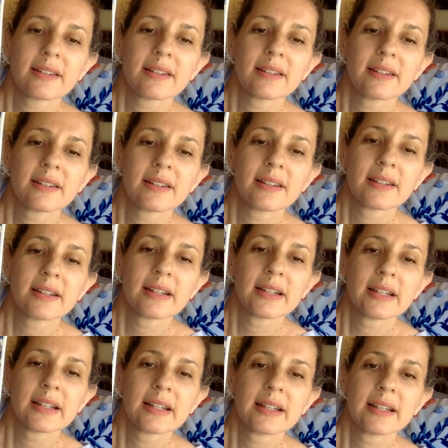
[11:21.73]

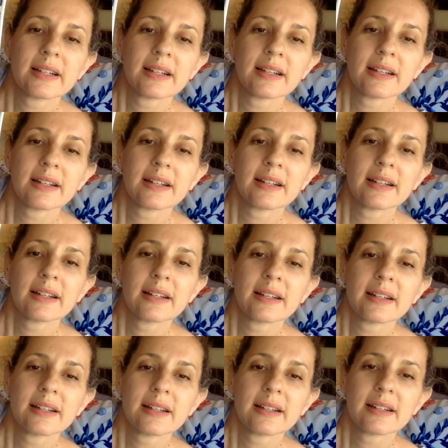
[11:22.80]

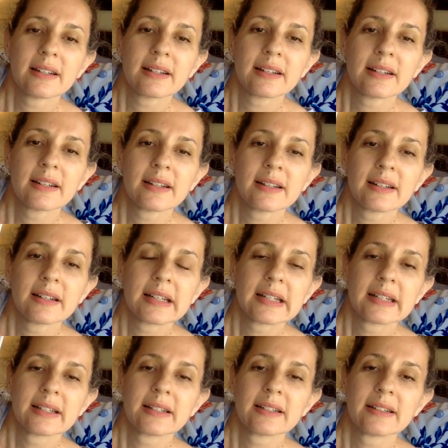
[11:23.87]

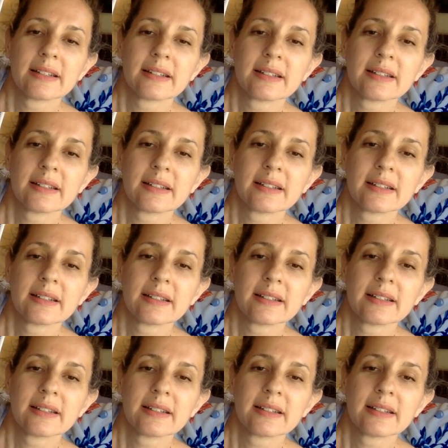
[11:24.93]
(no one is talking)